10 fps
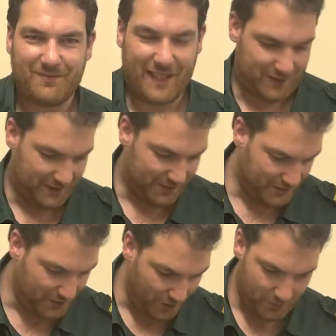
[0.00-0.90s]
Excellent.
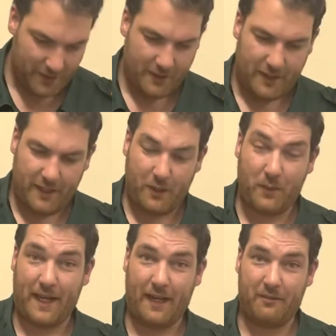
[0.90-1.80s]
So here we
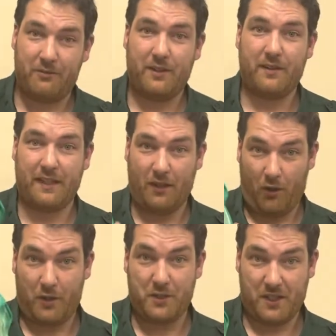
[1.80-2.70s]
have the
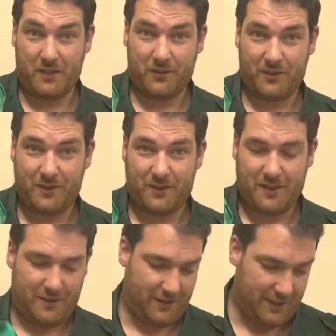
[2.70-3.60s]
eye gels.
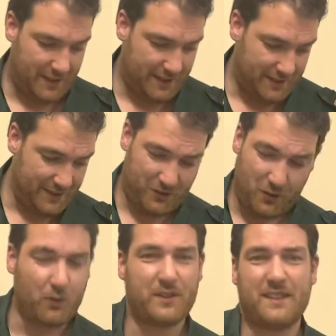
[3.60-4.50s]
Okay, these are
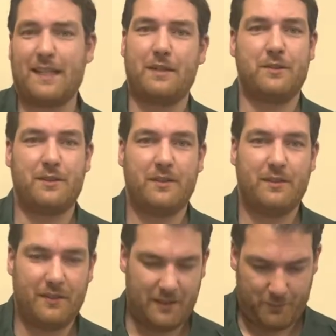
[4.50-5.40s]
gold standard
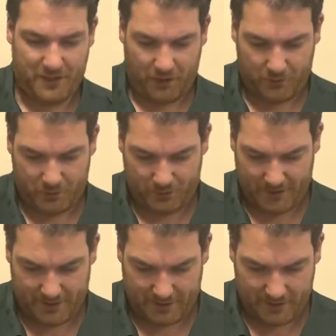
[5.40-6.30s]
in the pre-hospital
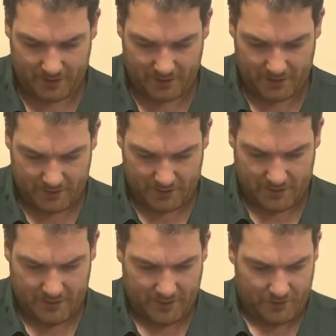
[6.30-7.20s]
setting.
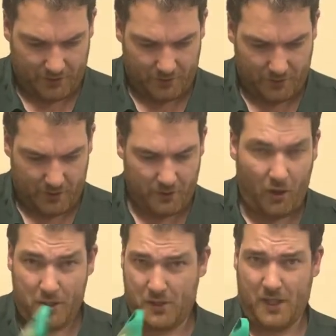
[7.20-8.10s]
So an
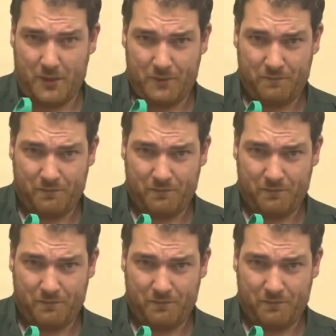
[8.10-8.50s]
eye gel